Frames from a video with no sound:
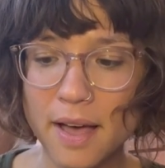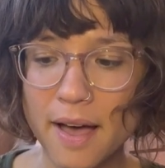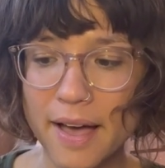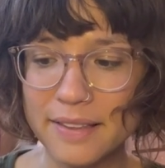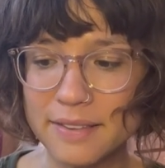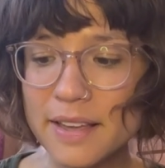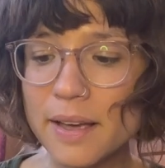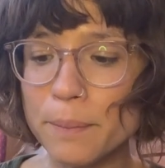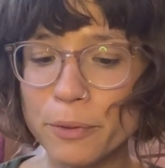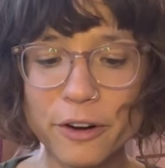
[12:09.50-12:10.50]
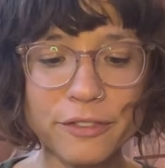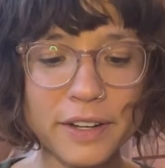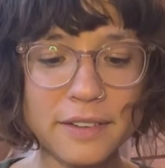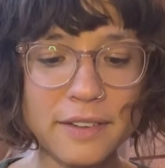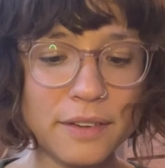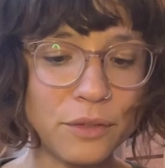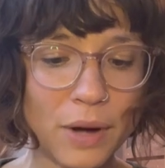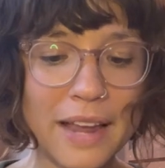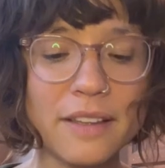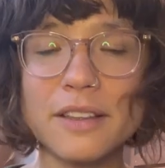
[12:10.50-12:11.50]
I think a perfect
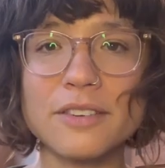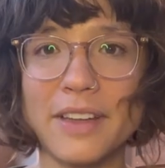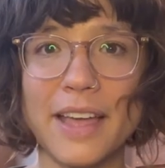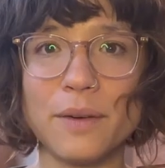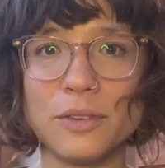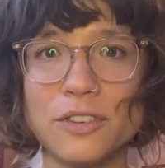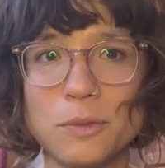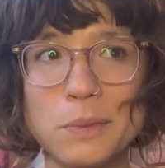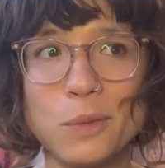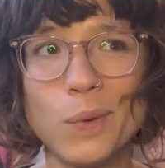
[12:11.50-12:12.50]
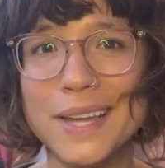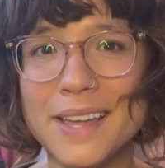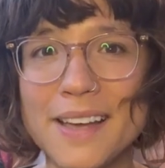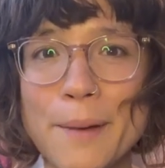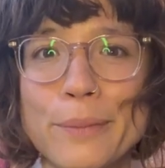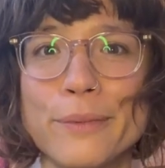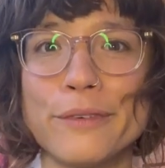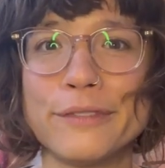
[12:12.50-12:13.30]
regular day would just be waking up